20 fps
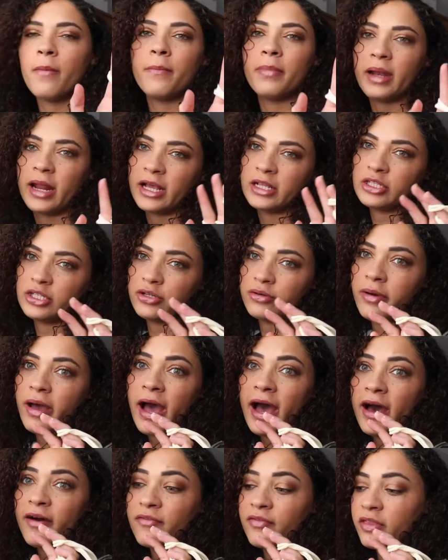but I do
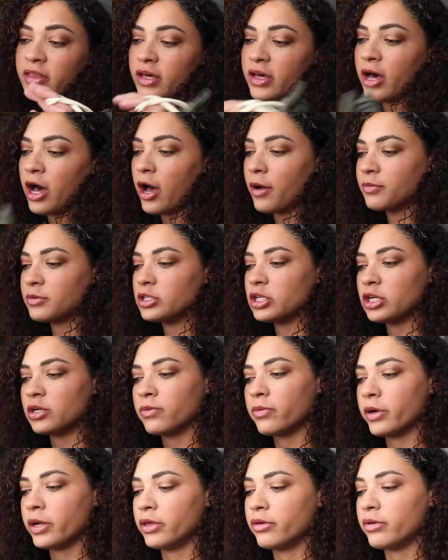have the
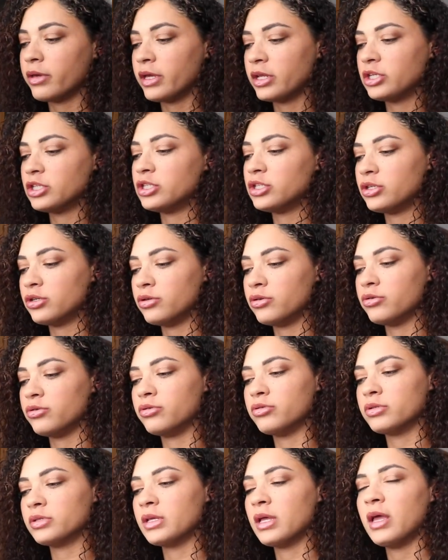option where you could
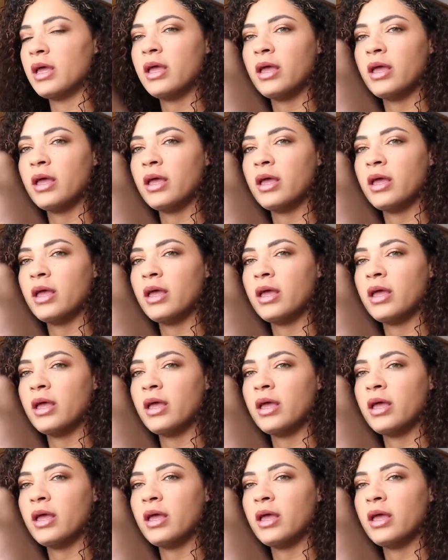choose